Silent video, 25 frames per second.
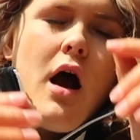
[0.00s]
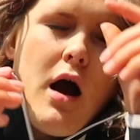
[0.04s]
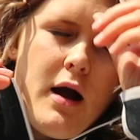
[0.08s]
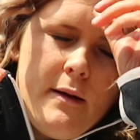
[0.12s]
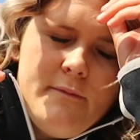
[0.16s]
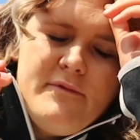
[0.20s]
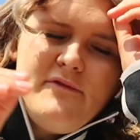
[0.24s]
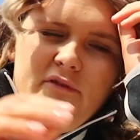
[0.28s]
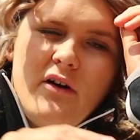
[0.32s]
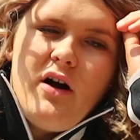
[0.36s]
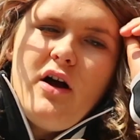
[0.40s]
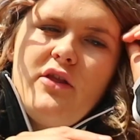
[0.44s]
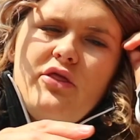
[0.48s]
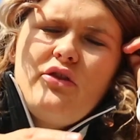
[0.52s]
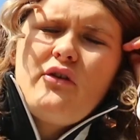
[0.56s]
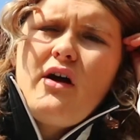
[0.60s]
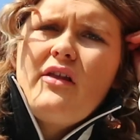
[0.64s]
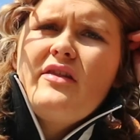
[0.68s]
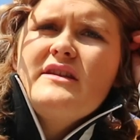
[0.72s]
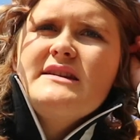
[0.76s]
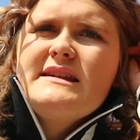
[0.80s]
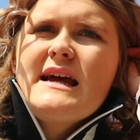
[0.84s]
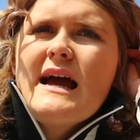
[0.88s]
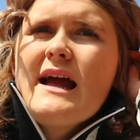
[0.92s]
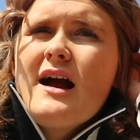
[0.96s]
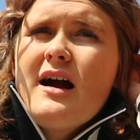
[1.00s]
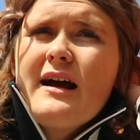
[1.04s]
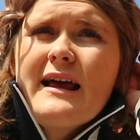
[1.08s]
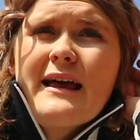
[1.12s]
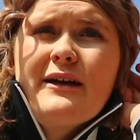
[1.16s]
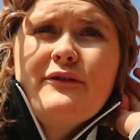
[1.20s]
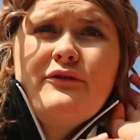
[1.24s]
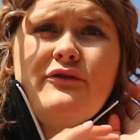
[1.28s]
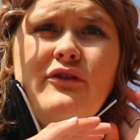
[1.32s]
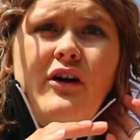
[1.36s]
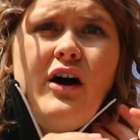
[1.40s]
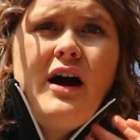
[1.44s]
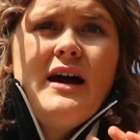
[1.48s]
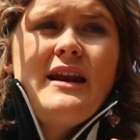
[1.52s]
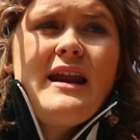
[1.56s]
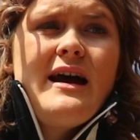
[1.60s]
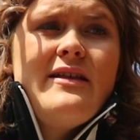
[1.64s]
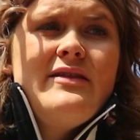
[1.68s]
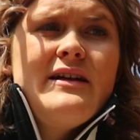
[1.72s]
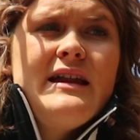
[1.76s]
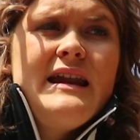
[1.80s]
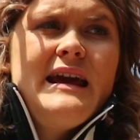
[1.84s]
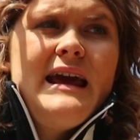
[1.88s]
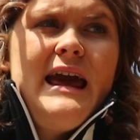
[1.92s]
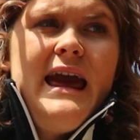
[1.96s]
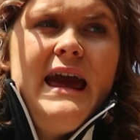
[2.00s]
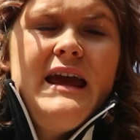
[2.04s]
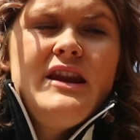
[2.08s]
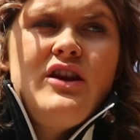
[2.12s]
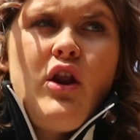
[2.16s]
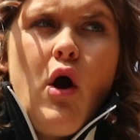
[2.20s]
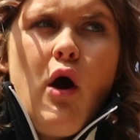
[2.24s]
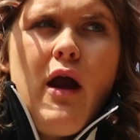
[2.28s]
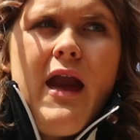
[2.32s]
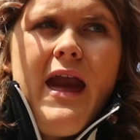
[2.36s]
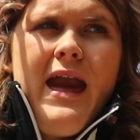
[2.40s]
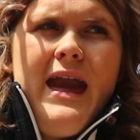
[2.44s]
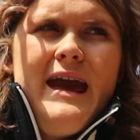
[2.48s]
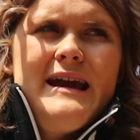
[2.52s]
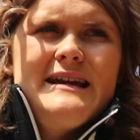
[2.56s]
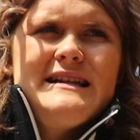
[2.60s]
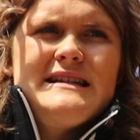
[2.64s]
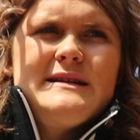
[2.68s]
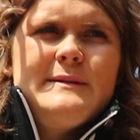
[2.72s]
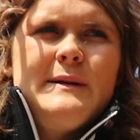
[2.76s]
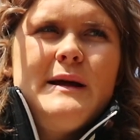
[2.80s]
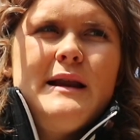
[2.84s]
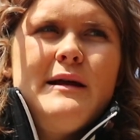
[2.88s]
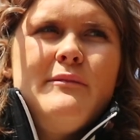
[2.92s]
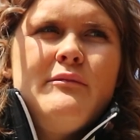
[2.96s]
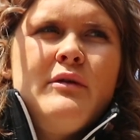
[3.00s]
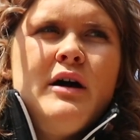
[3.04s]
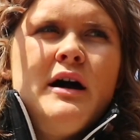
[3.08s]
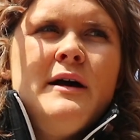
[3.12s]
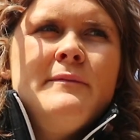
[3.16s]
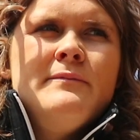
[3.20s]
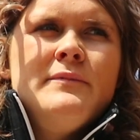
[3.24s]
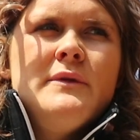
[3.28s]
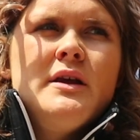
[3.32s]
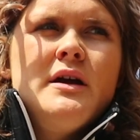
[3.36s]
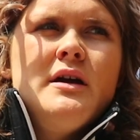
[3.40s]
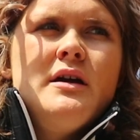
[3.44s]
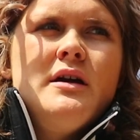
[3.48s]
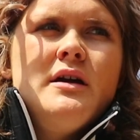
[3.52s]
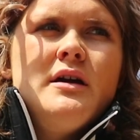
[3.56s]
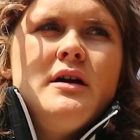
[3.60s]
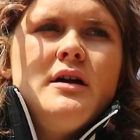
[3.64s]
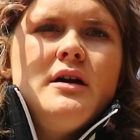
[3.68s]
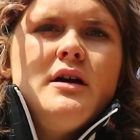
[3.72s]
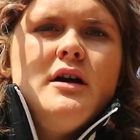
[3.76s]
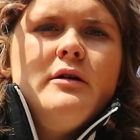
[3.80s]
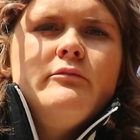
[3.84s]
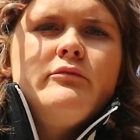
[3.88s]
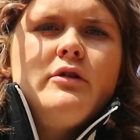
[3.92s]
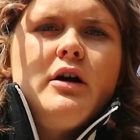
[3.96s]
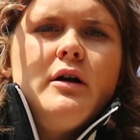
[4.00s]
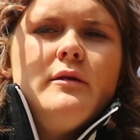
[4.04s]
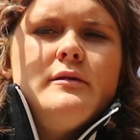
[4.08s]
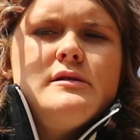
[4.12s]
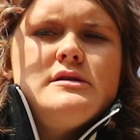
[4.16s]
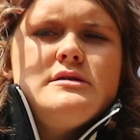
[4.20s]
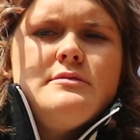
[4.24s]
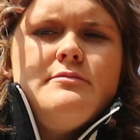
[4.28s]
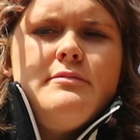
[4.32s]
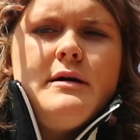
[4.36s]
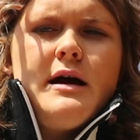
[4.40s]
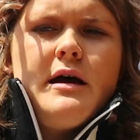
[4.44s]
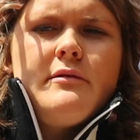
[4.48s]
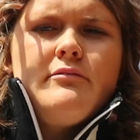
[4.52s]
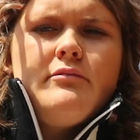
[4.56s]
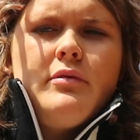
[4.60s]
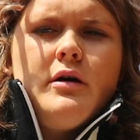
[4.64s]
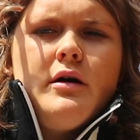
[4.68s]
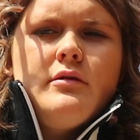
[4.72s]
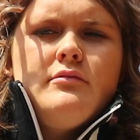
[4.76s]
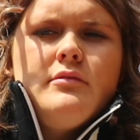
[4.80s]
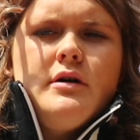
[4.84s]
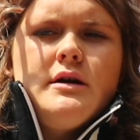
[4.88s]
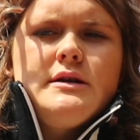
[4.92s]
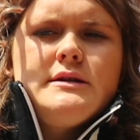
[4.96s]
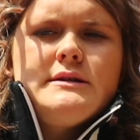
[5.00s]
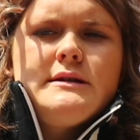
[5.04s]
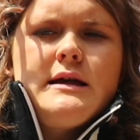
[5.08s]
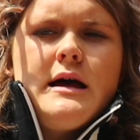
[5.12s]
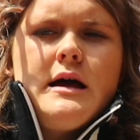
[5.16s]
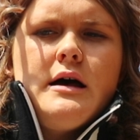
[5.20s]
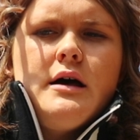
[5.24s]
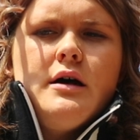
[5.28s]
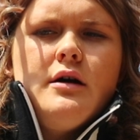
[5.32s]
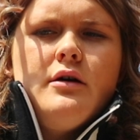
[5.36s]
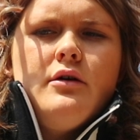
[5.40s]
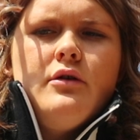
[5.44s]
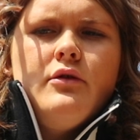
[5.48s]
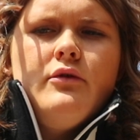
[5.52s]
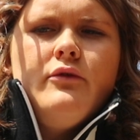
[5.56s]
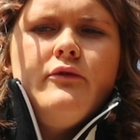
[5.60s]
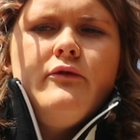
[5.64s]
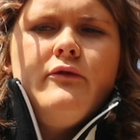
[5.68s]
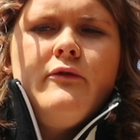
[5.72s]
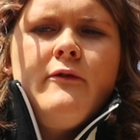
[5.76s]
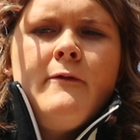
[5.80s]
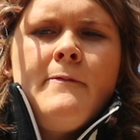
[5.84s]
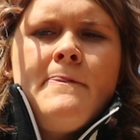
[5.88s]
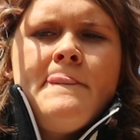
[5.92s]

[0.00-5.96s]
I'm fine throughout the day, I get fine, and then at night it hits me and I'm like, I'm going to bed by myself.